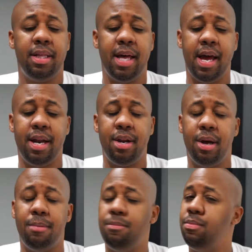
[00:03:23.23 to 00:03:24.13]
then
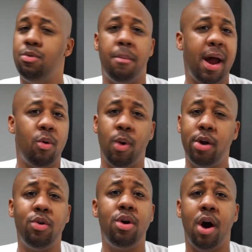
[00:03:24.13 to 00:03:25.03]
no matter
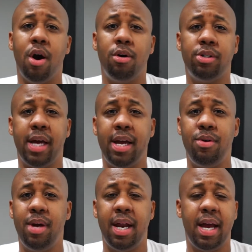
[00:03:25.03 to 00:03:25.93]
where you go, say
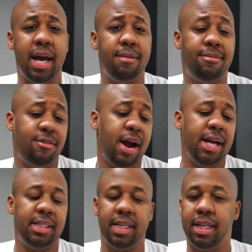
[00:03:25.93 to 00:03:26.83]
you get it in
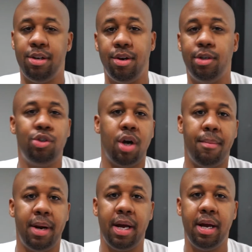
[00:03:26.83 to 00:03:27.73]
France and then you go to
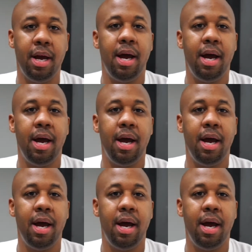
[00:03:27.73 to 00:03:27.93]
Germany,